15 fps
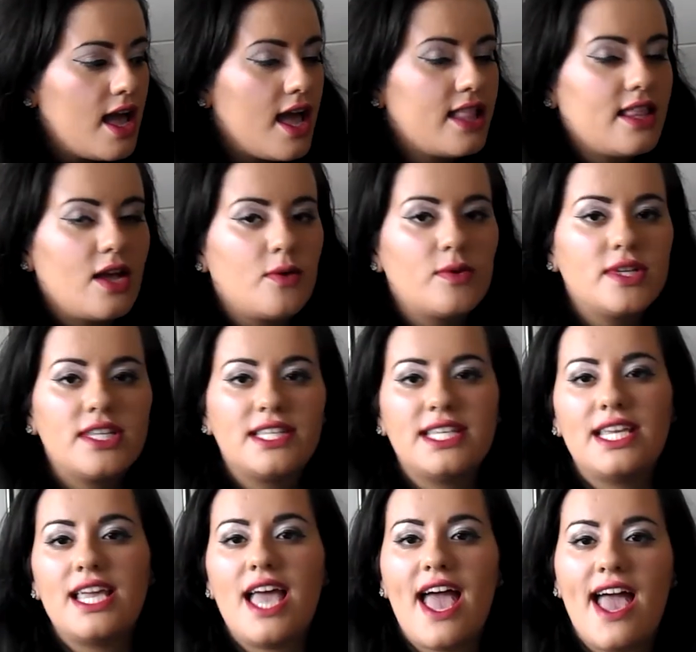And that was
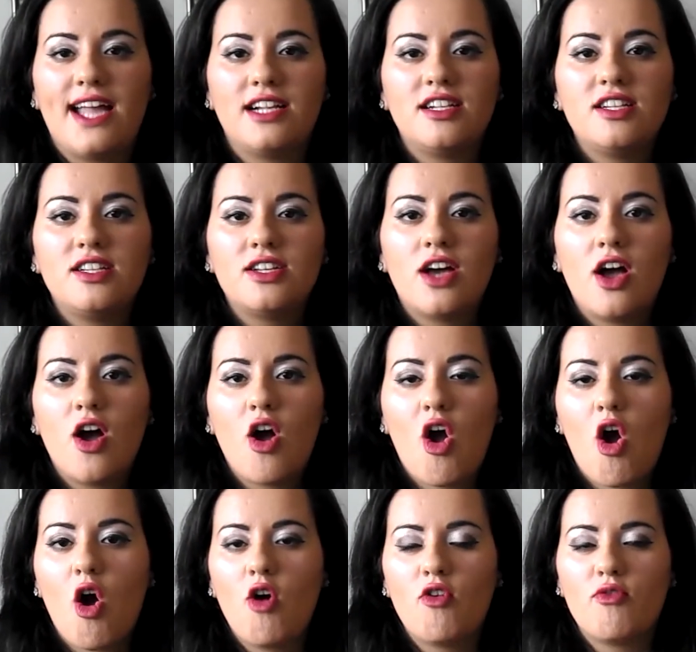the end
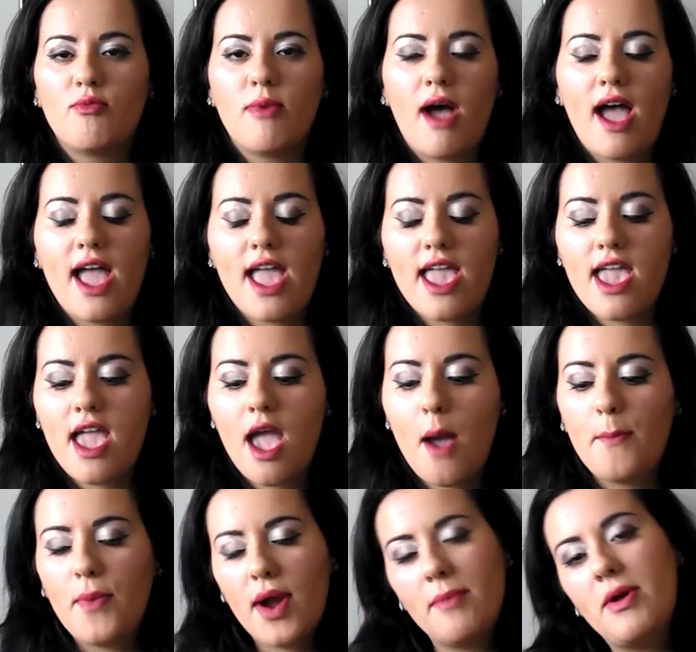of my
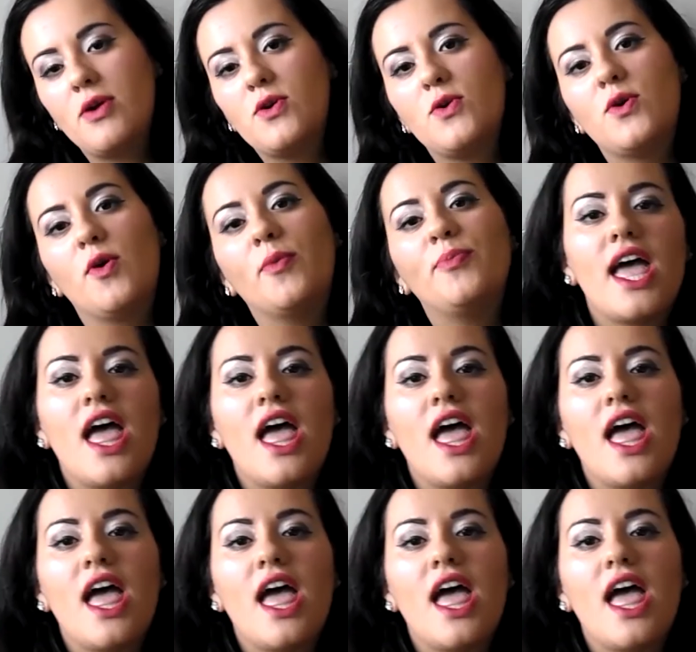Primark haul.